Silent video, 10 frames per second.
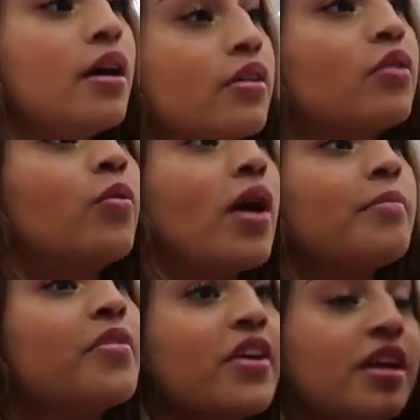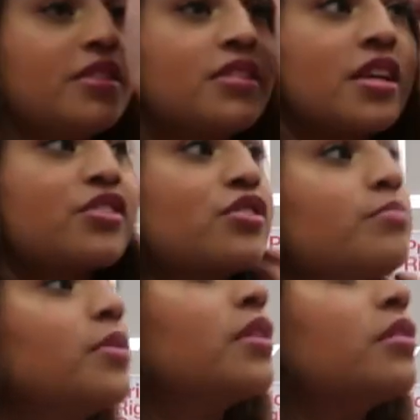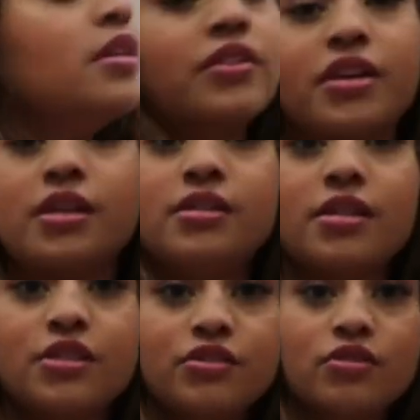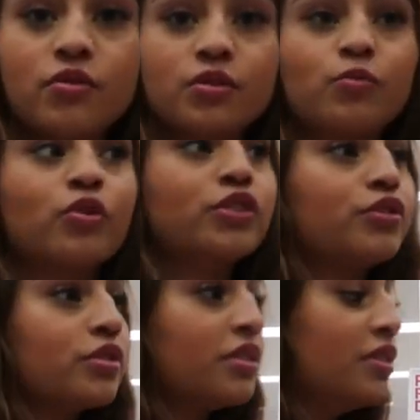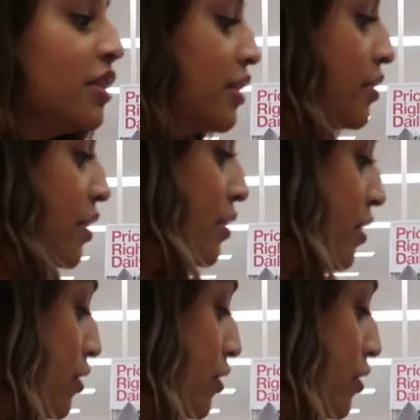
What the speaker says: don't know why I'm in the kids section, but kids section is always more interesting than